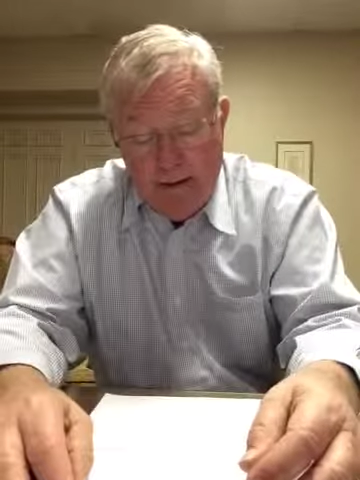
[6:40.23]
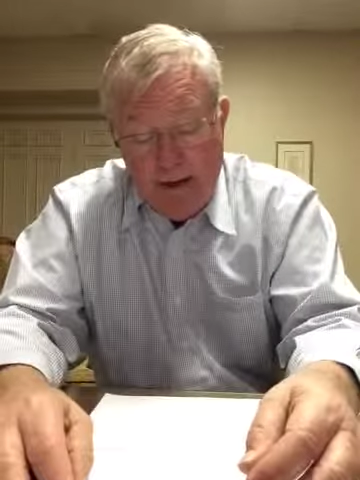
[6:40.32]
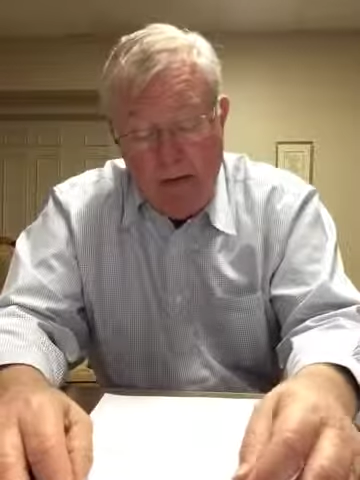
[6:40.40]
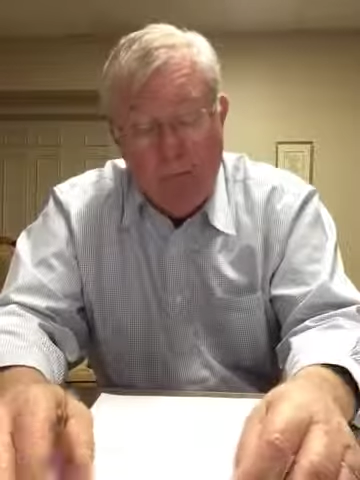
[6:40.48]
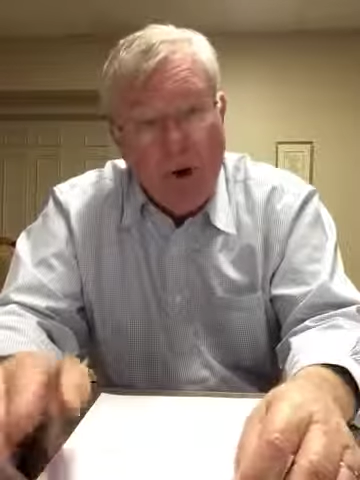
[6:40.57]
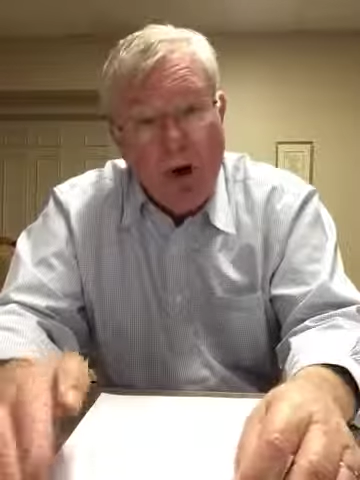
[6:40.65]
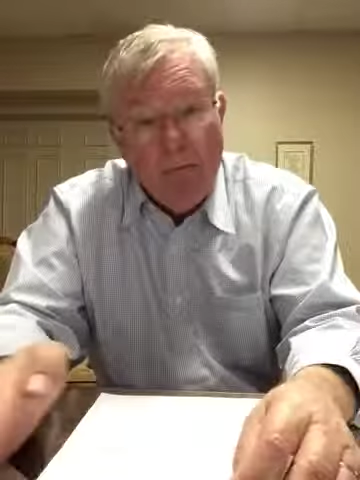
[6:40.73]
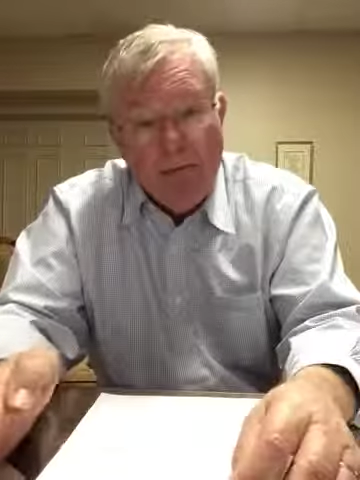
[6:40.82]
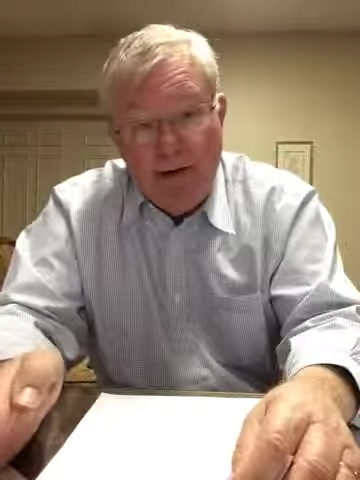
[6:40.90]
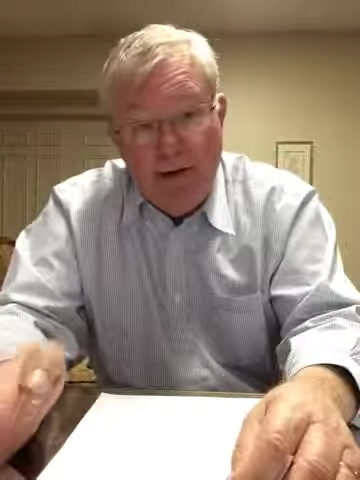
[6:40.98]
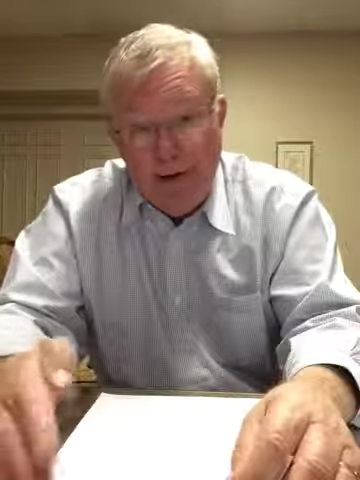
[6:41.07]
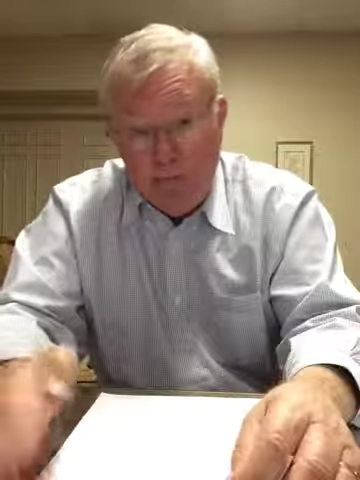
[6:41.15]
And mom or
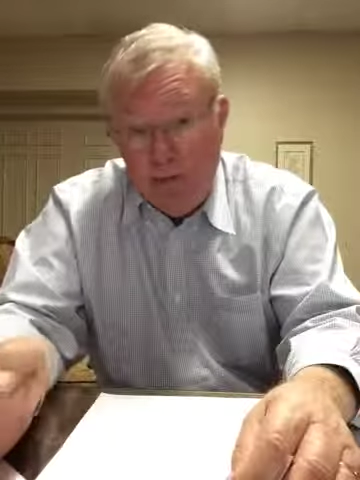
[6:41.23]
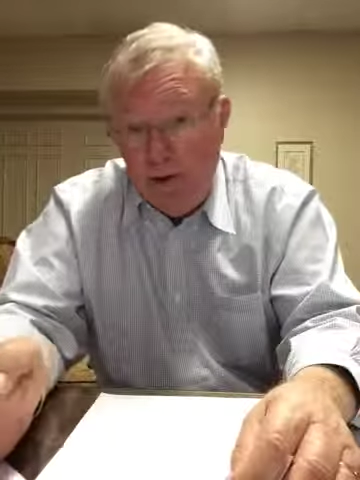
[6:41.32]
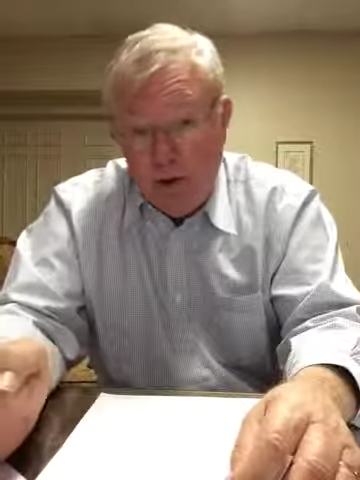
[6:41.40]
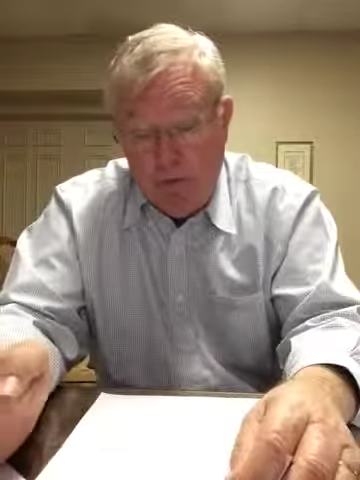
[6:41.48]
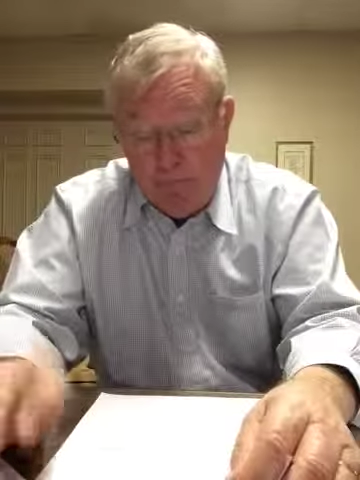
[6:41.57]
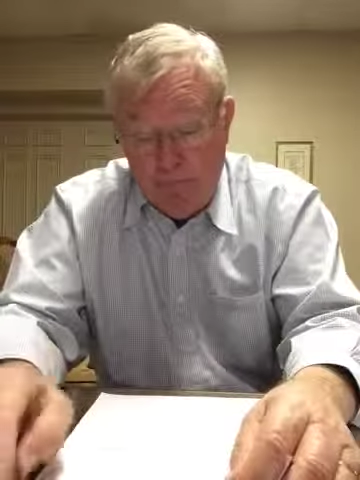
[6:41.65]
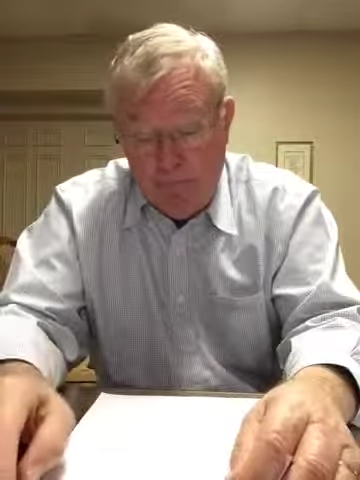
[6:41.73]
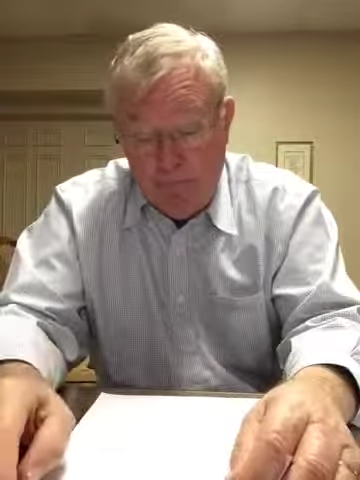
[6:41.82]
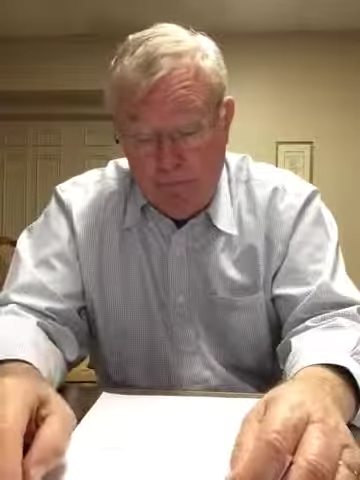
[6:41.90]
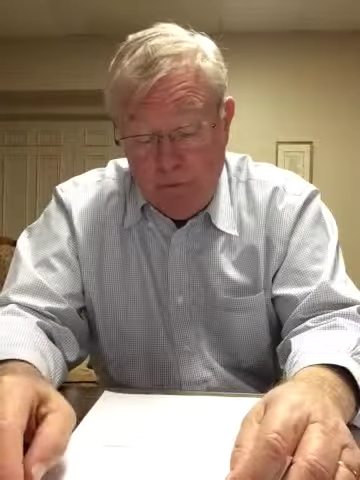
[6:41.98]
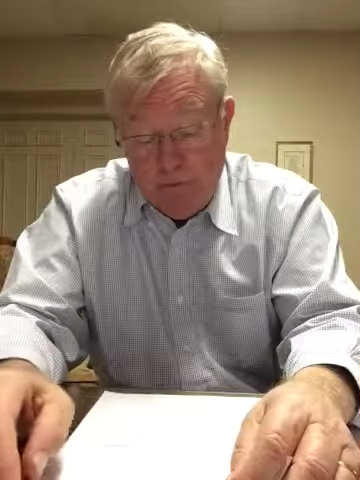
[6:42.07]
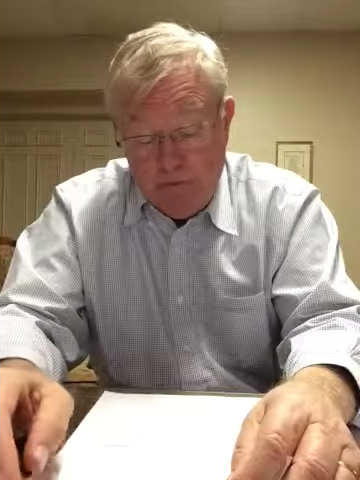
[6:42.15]
dad went off
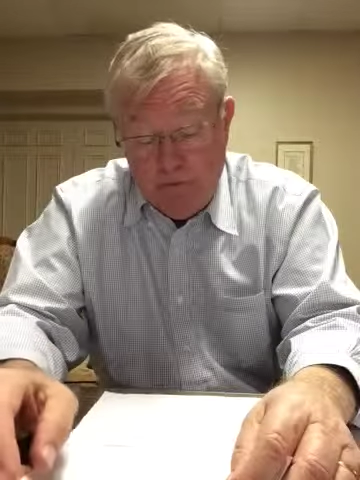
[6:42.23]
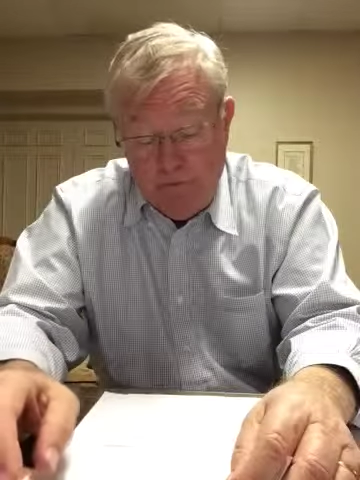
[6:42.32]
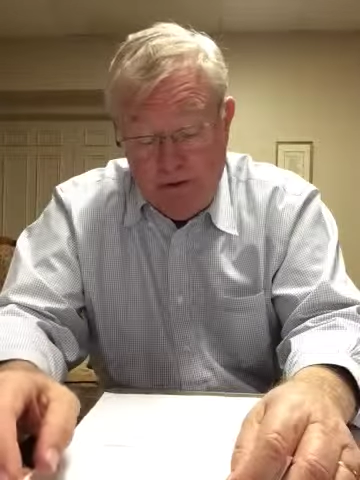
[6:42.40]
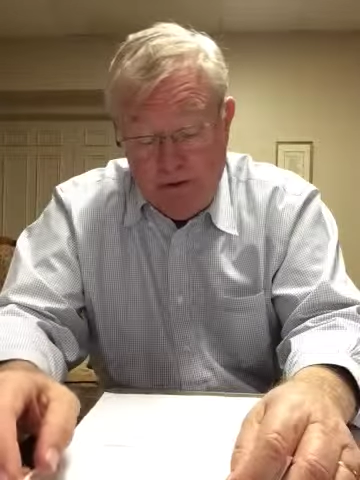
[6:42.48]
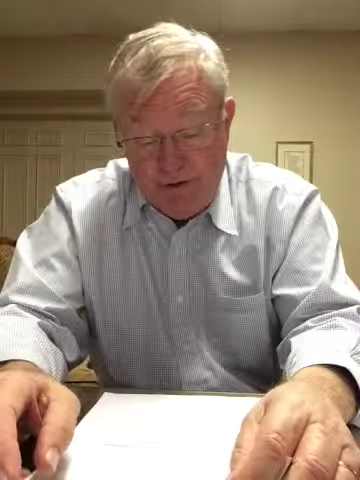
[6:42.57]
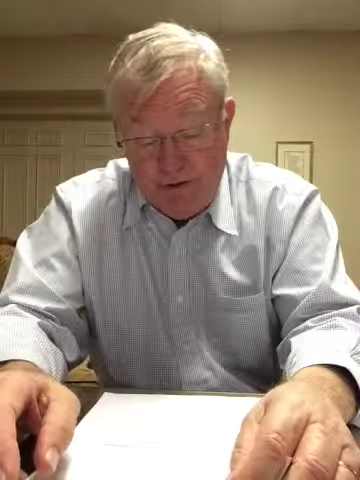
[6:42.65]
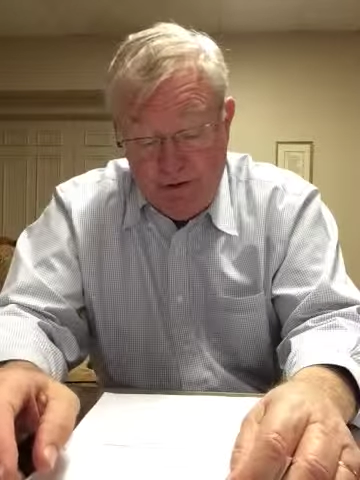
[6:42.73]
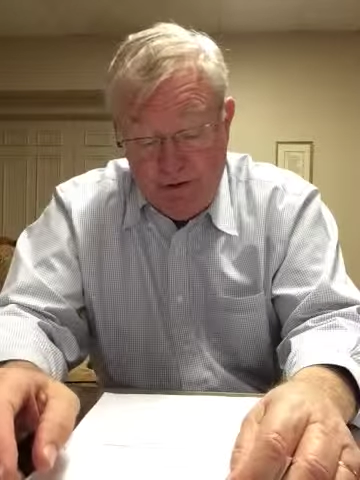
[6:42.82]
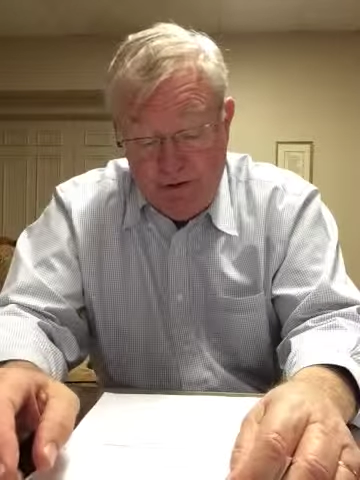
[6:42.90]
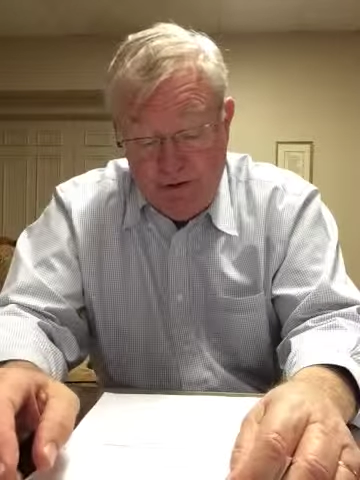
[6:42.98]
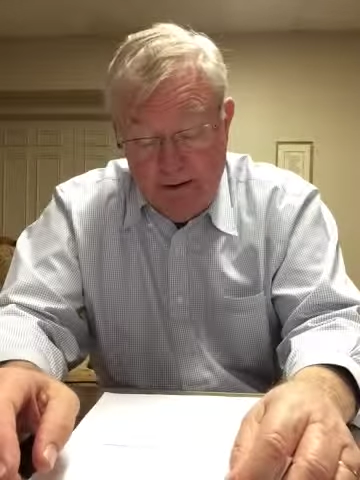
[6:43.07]
the reservation.